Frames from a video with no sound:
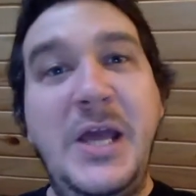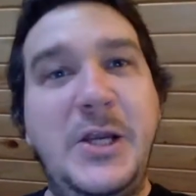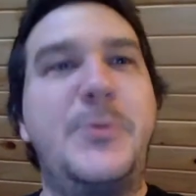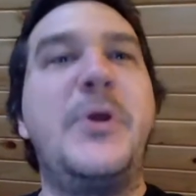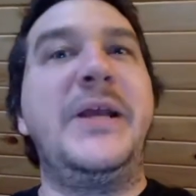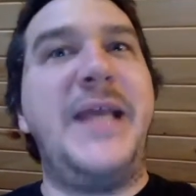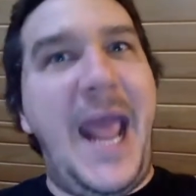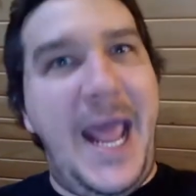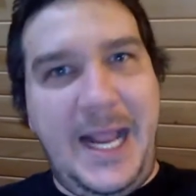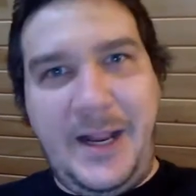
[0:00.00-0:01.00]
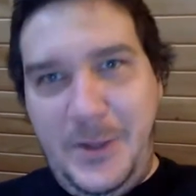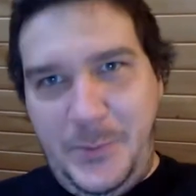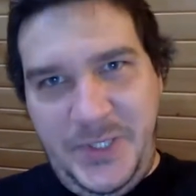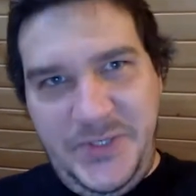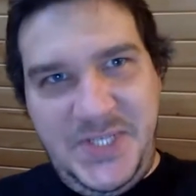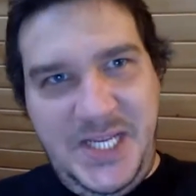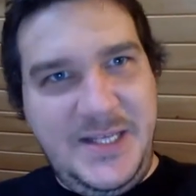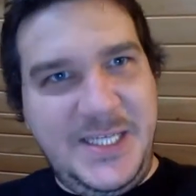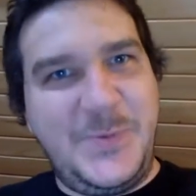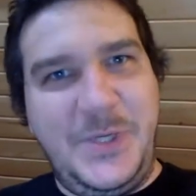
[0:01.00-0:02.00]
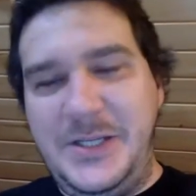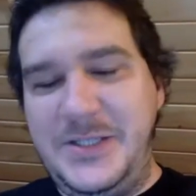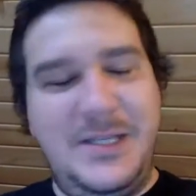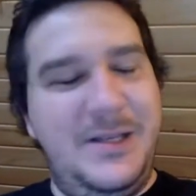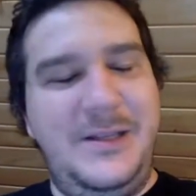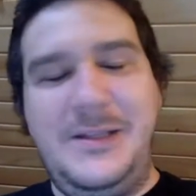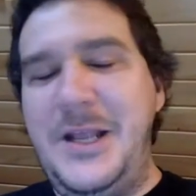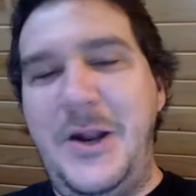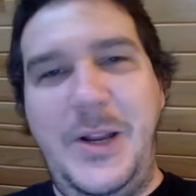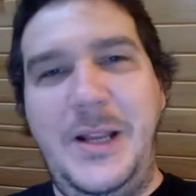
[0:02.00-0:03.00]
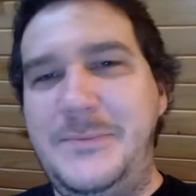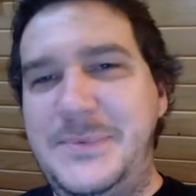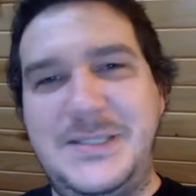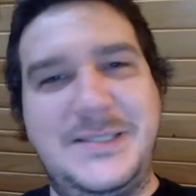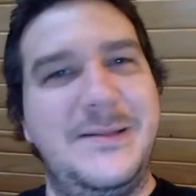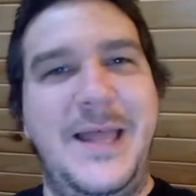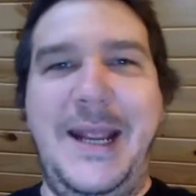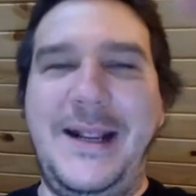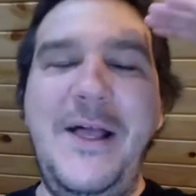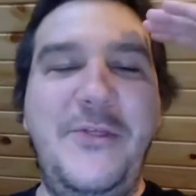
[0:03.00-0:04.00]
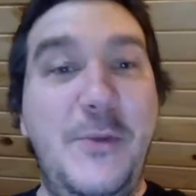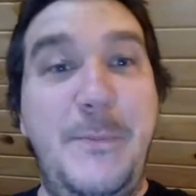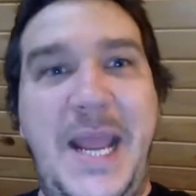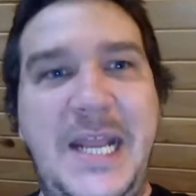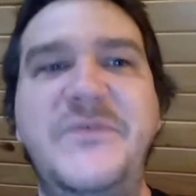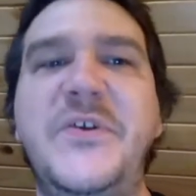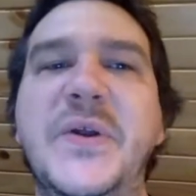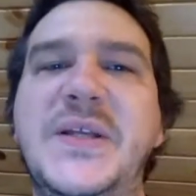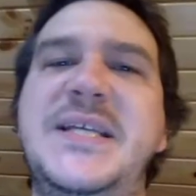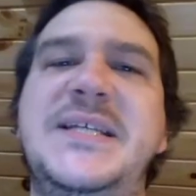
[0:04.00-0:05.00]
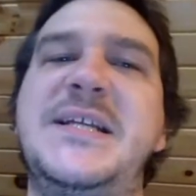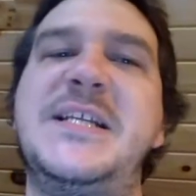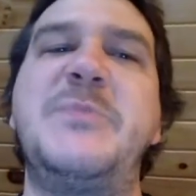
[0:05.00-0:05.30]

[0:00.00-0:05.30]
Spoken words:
you'll probably gag when you see this because, it's like the bane of your existence.